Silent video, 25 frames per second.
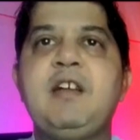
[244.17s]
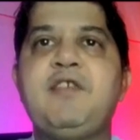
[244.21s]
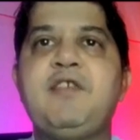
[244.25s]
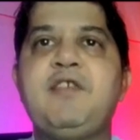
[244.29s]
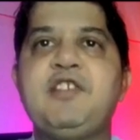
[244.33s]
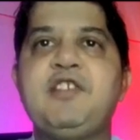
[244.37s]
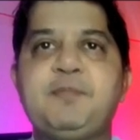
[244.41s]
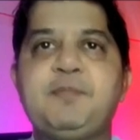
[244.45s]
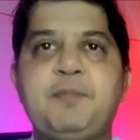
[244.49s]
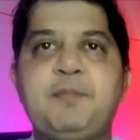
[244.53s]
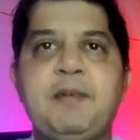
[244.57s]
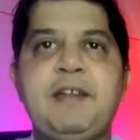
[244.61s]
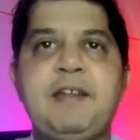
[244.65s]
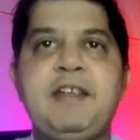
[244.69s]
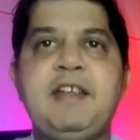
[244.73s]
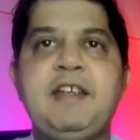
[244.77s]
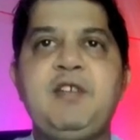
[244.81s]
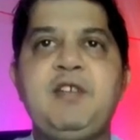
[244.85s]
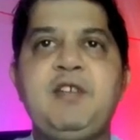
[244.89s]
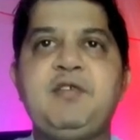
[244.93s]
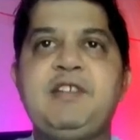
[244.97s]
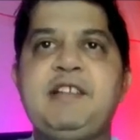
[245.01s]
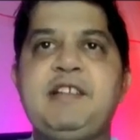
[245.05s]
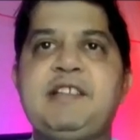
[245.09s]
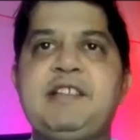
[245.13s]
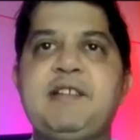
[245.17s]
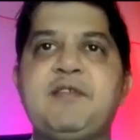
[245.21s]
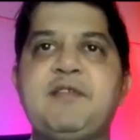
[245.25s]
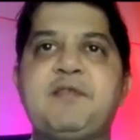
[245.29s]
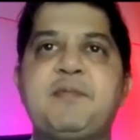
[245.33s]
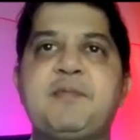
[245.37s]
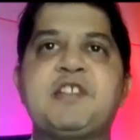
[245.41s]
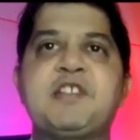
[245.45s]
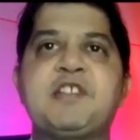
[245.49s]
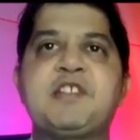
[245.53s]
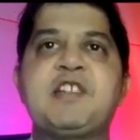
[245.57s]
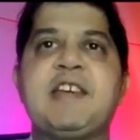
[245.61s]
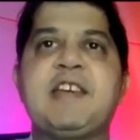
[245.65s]
of a spring using some
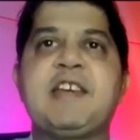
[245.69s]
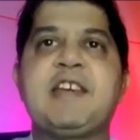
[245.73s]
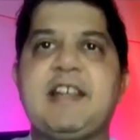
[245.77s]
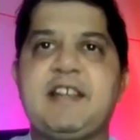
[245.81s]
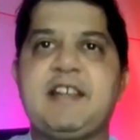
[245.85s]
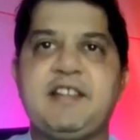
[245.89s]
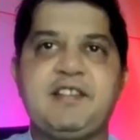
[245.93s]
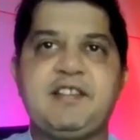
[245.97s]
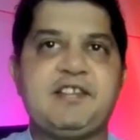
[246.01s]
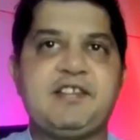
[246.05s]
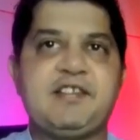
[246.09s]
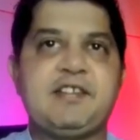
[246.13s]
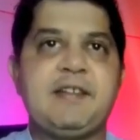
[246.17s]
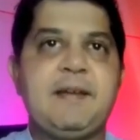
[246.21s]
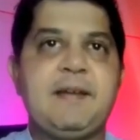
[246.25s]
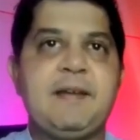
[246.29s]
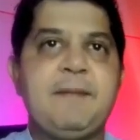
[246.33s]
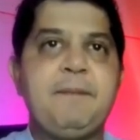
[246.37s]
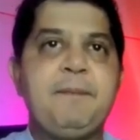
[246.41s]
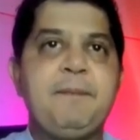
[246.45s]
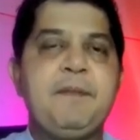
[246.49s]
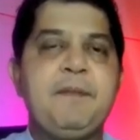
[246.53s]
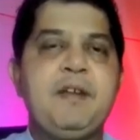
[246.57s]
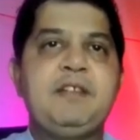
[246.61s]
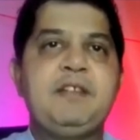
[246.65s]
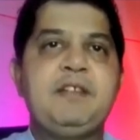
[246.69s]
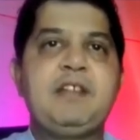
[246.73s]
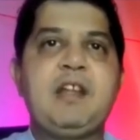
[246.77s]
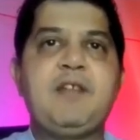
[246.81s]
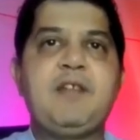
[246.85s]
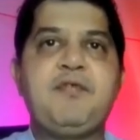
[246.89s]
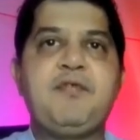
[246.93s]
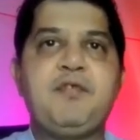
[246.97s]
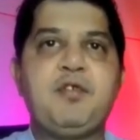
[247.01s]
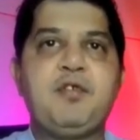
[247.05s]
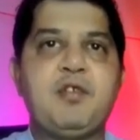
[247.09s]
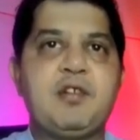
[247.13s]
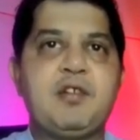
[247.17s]
special characters. There are
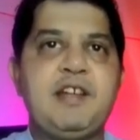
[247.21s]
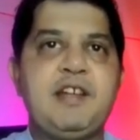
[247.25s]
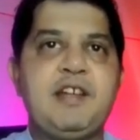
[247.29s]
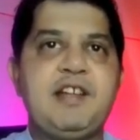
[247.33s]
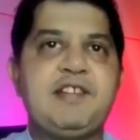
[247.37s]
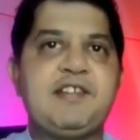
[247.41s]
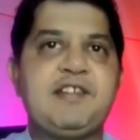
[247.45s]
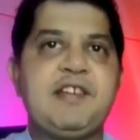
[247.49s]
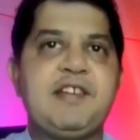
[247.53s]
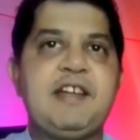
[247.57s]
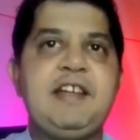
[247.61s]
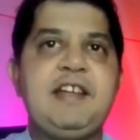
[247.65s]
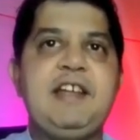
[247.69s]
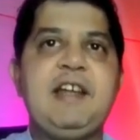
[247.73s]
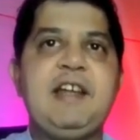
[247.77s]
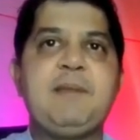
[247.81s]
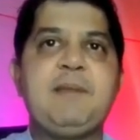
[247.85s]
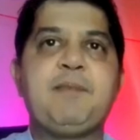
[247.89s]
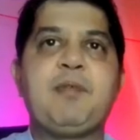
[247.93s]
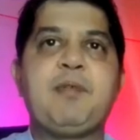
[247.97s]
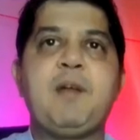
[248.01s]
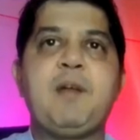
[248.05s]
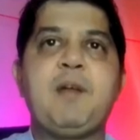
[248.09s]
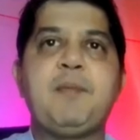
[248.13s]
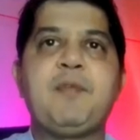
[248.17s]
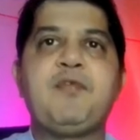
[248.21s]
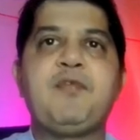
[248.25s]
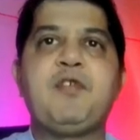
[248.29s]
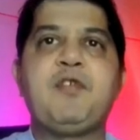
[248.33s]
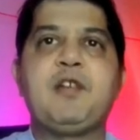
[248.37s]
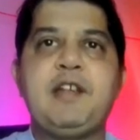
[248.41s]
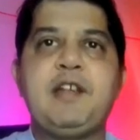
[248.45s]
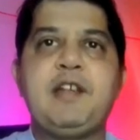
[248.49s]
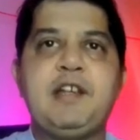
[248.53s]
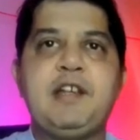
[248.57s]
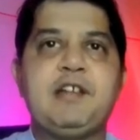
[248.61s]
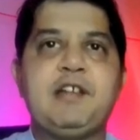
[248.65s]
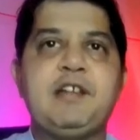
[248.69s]
4 grids. I need a prompt
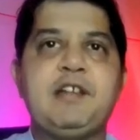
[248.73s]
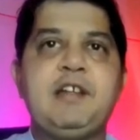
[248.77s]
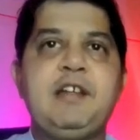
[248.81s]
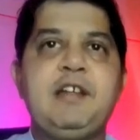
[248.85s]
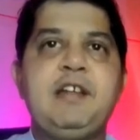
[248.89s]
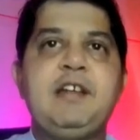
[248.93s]
for it.